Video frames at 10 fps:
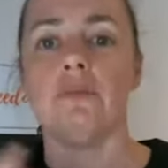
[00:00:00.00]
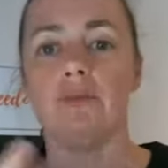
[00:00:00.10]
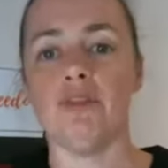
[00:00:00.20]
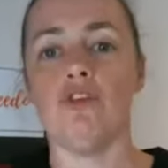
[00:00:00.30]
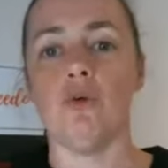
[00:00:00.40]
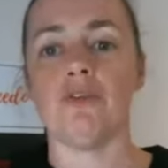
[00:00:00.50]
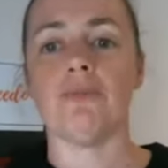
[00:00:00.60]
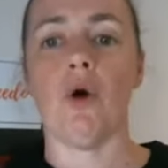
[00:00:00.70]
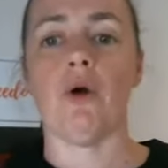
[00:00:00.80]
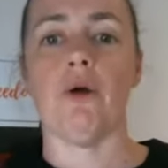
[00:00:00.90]
this newest
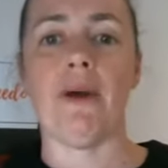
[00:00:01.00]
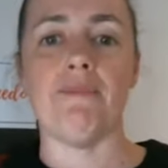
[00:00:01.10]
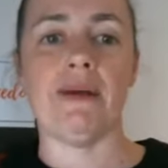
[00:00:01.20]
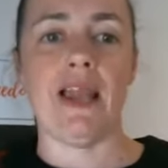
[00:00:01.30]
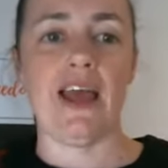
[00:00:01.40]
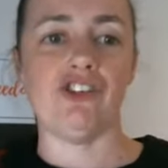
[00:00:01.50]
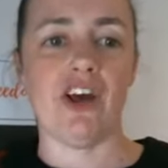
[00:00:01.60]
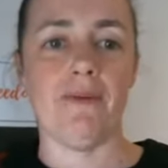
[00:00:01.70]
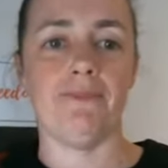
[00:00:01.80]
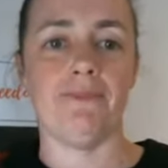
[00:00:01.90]
blog about
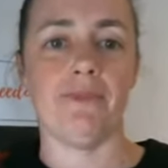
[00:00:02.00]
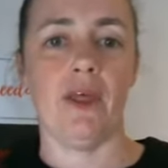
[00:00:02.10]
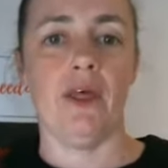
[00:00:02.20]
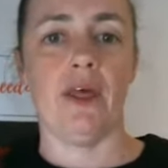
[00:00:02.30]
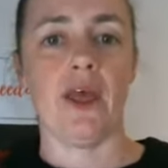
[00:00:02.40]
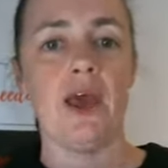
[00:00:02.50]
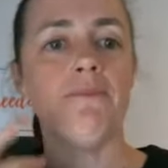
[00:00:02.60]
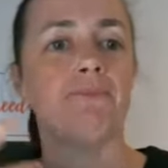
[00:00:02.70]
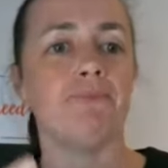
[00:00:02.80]
Malaysia. Okay.